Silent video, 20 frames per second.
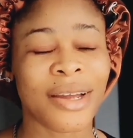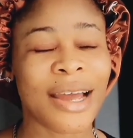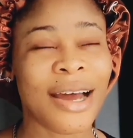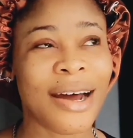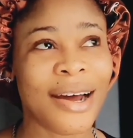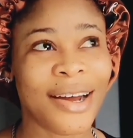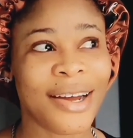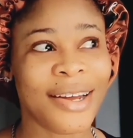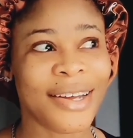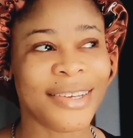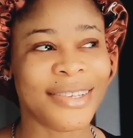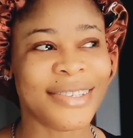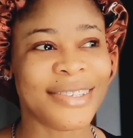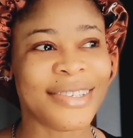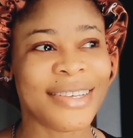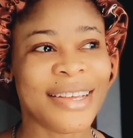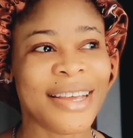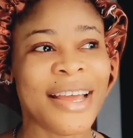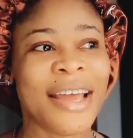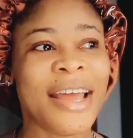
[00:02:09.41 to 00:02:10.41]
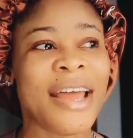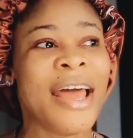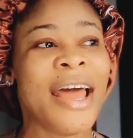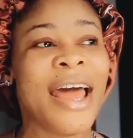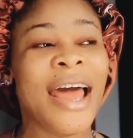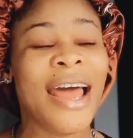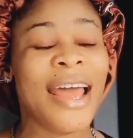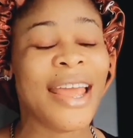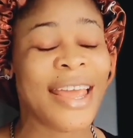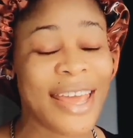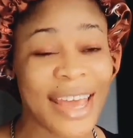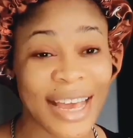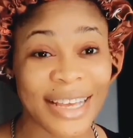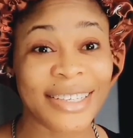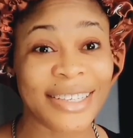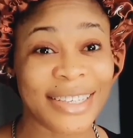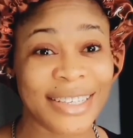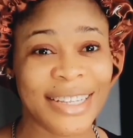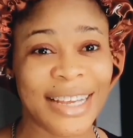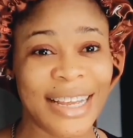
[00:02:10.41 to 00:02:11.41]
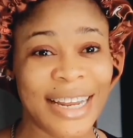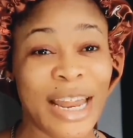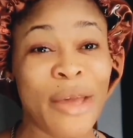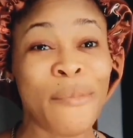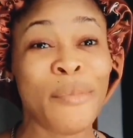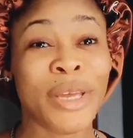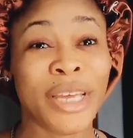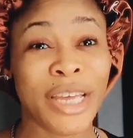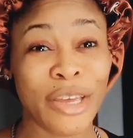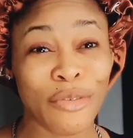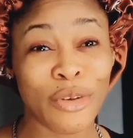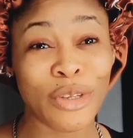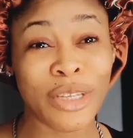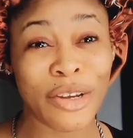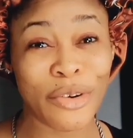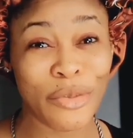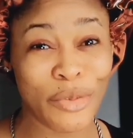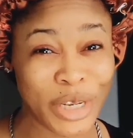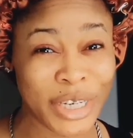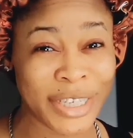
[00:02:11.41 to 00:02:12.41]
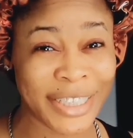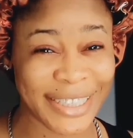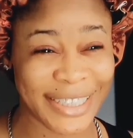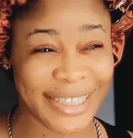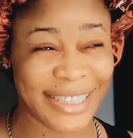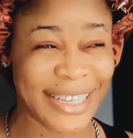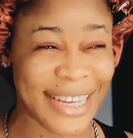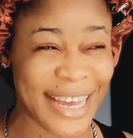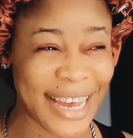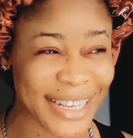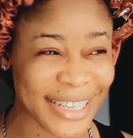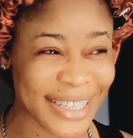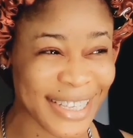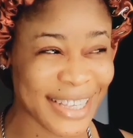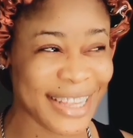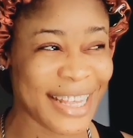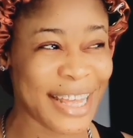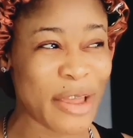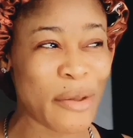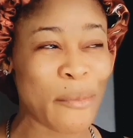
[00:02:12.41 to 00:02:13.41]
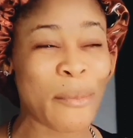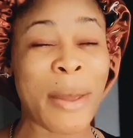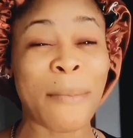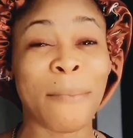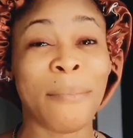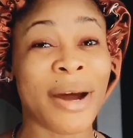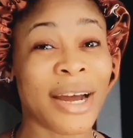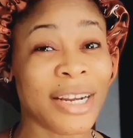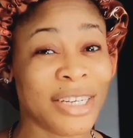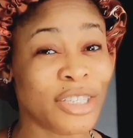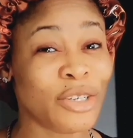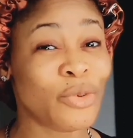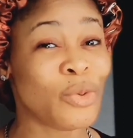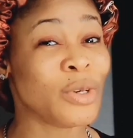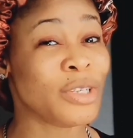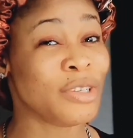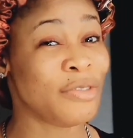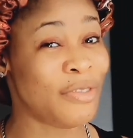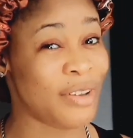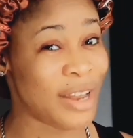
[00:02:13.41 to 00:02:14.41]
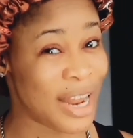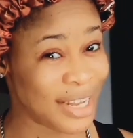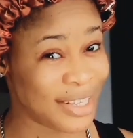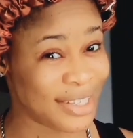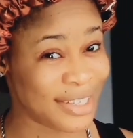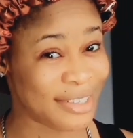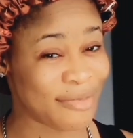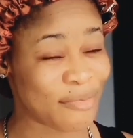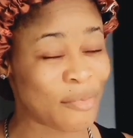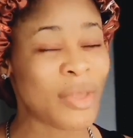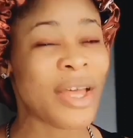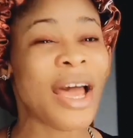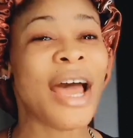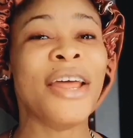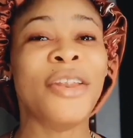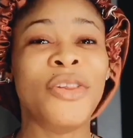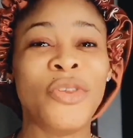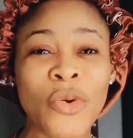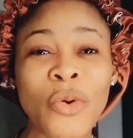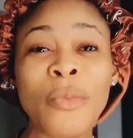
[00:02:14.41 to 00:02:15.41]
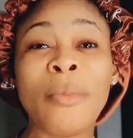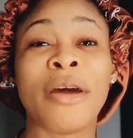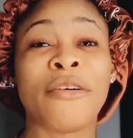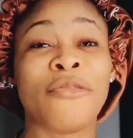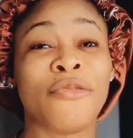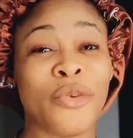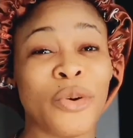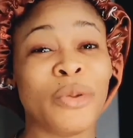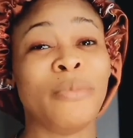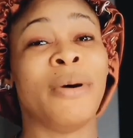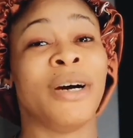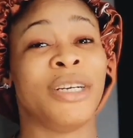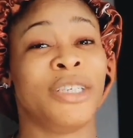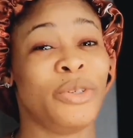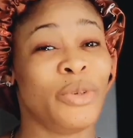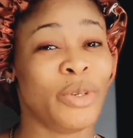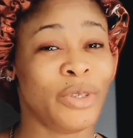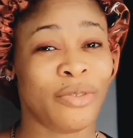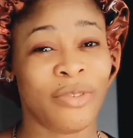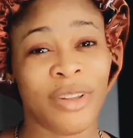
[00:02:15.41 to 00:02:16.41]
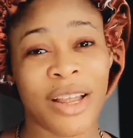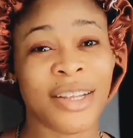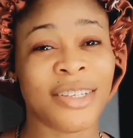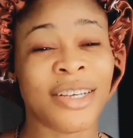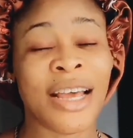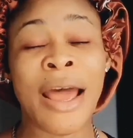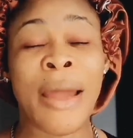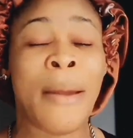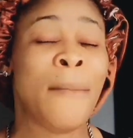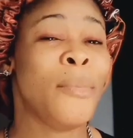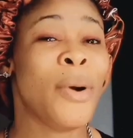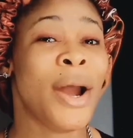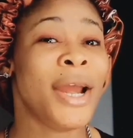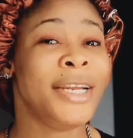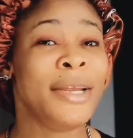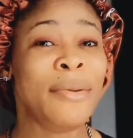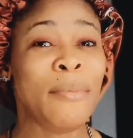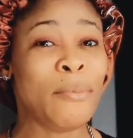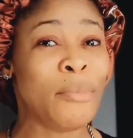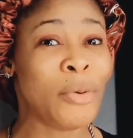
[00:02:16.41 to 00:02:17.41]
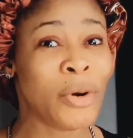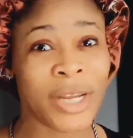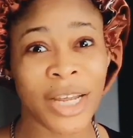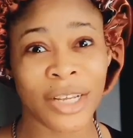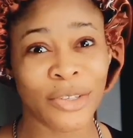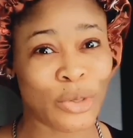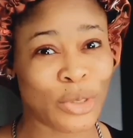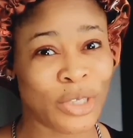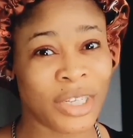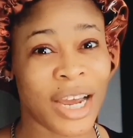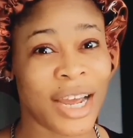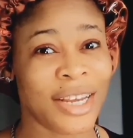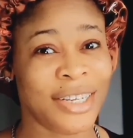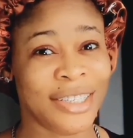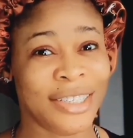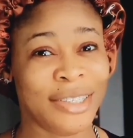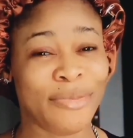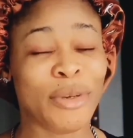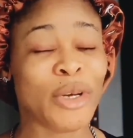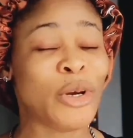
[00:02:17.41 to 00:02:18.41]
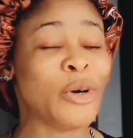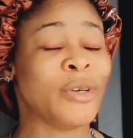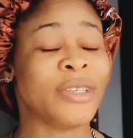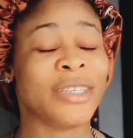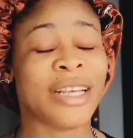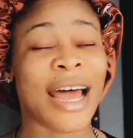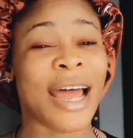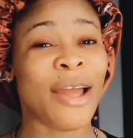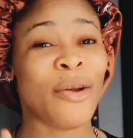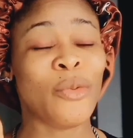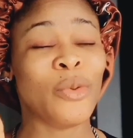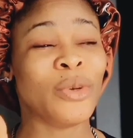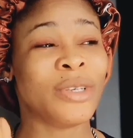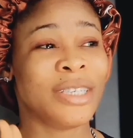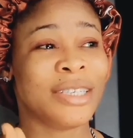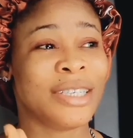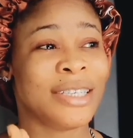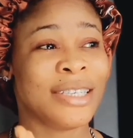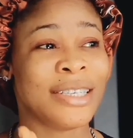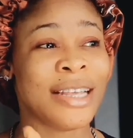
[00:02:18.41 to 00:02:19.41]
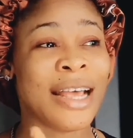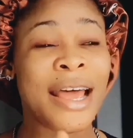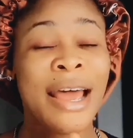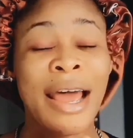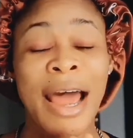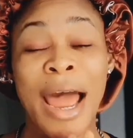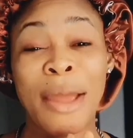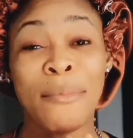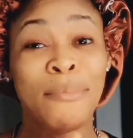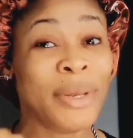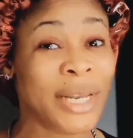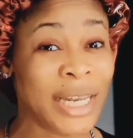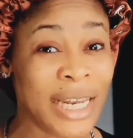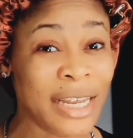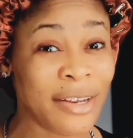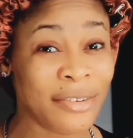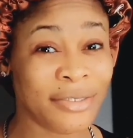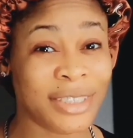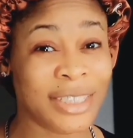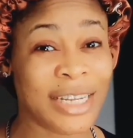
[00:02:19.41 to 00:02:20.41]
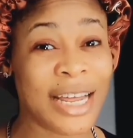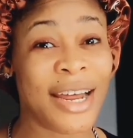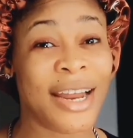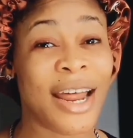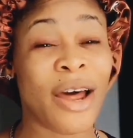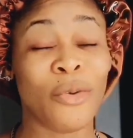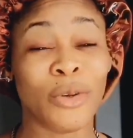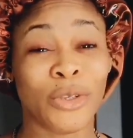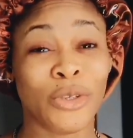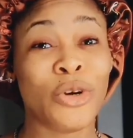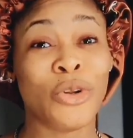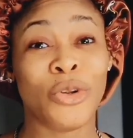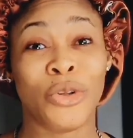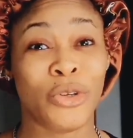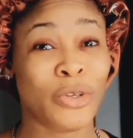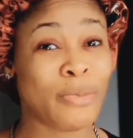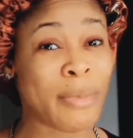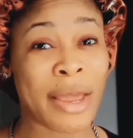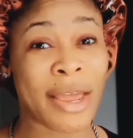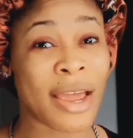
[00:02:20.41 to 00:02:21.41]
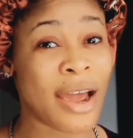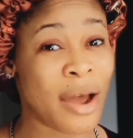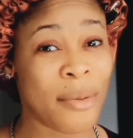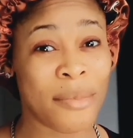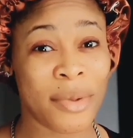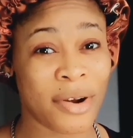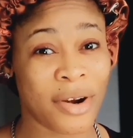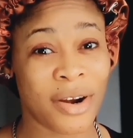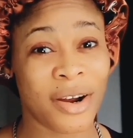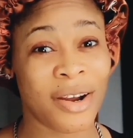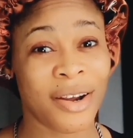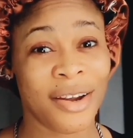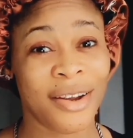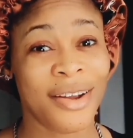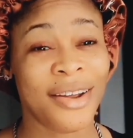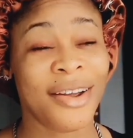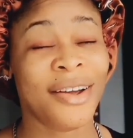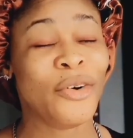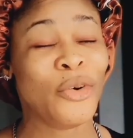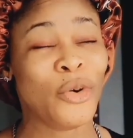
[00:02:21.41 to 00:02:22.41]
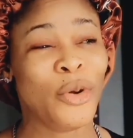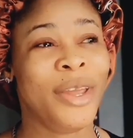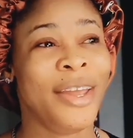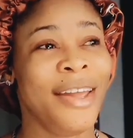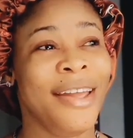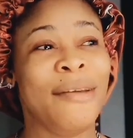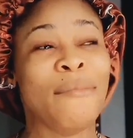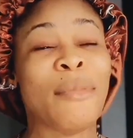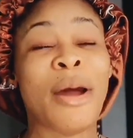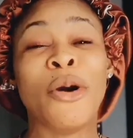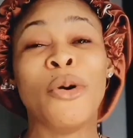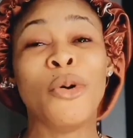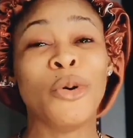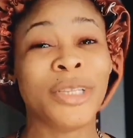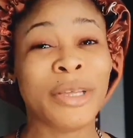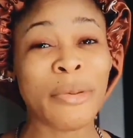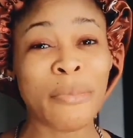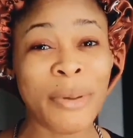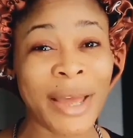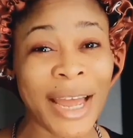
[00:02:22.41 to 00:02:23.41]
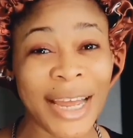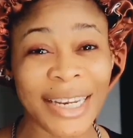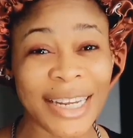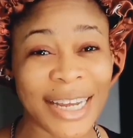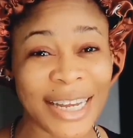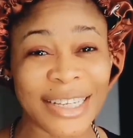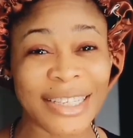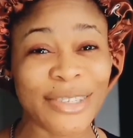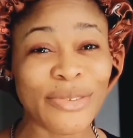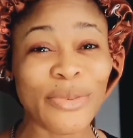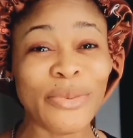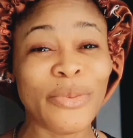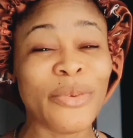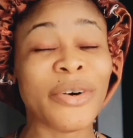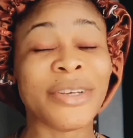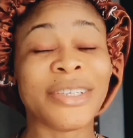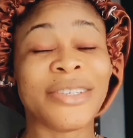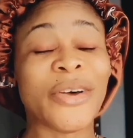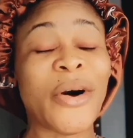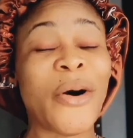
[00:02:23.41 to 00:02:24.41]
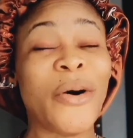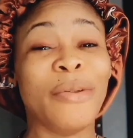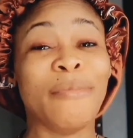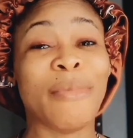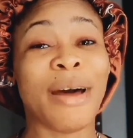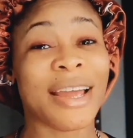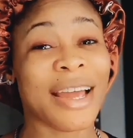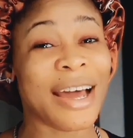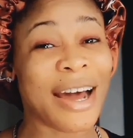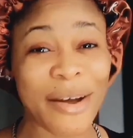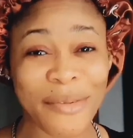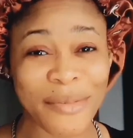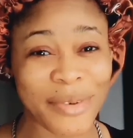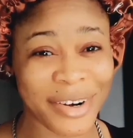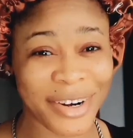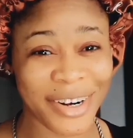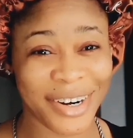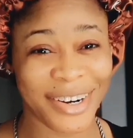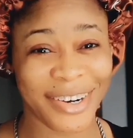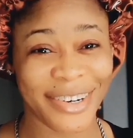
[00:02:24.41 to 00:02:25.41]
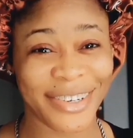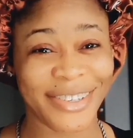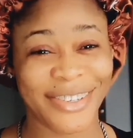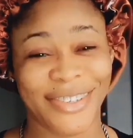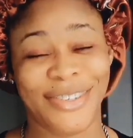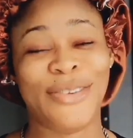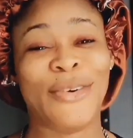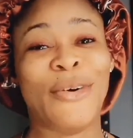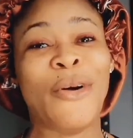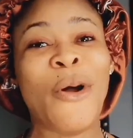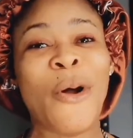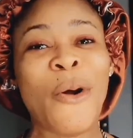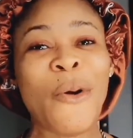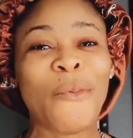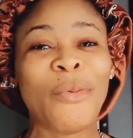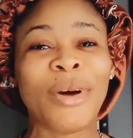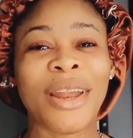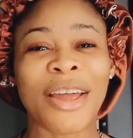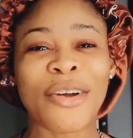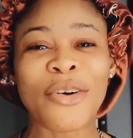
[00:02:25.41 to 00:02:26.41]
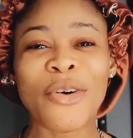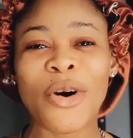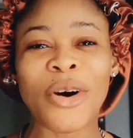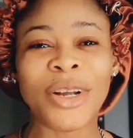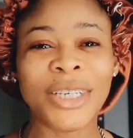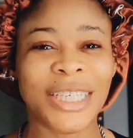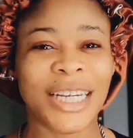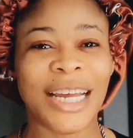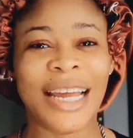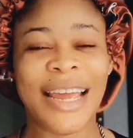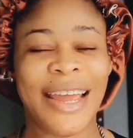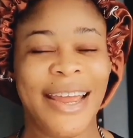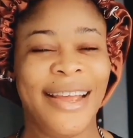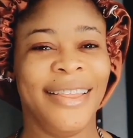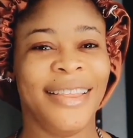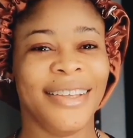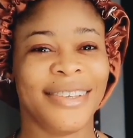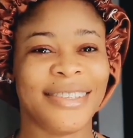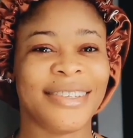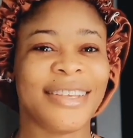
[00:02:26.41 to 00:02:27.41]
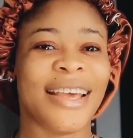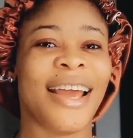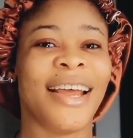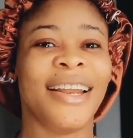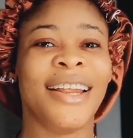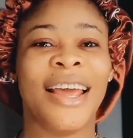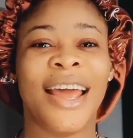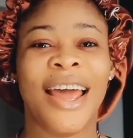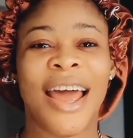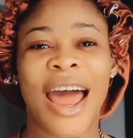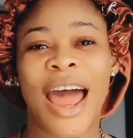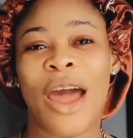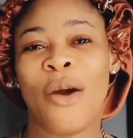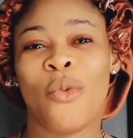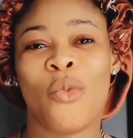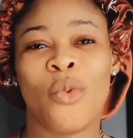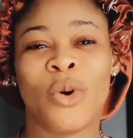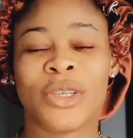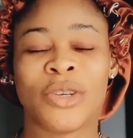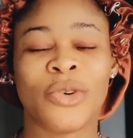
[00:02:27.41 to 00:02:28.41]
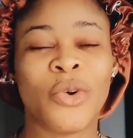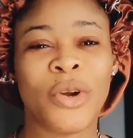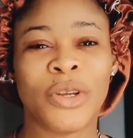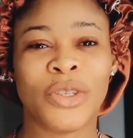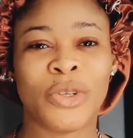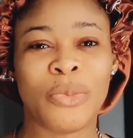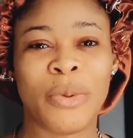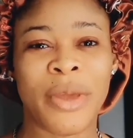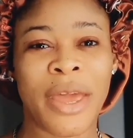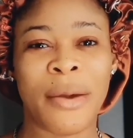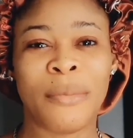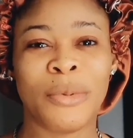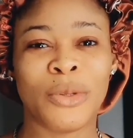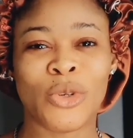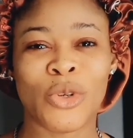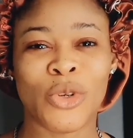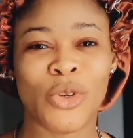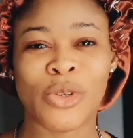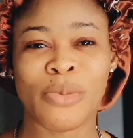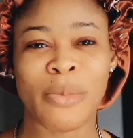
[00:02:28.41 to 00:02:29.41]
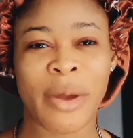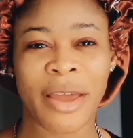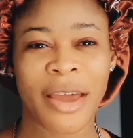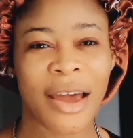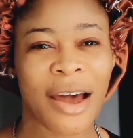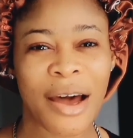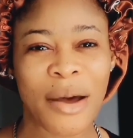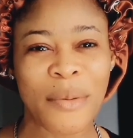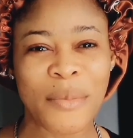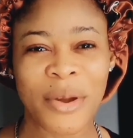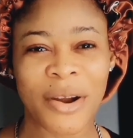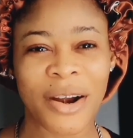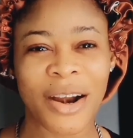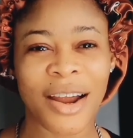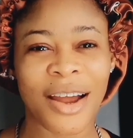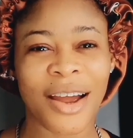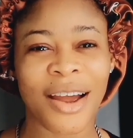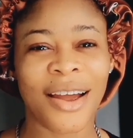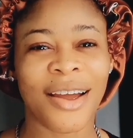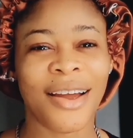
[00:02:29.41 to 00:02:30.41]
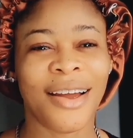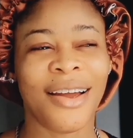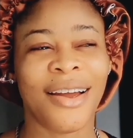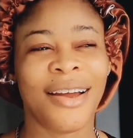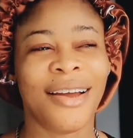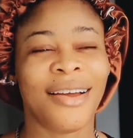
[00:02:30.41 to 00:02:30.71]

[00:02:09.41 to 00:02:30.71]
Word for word: Guys, yesterday, let me give you the real gist. Yesterday, my battery was flat. I knew my phone battery was flat, but I didn't bother to charge it because I believed that I was going to use my camera. Okay, my whole dependence was on my camera. So when I got there and they said I wasn't going to be able to use my camera,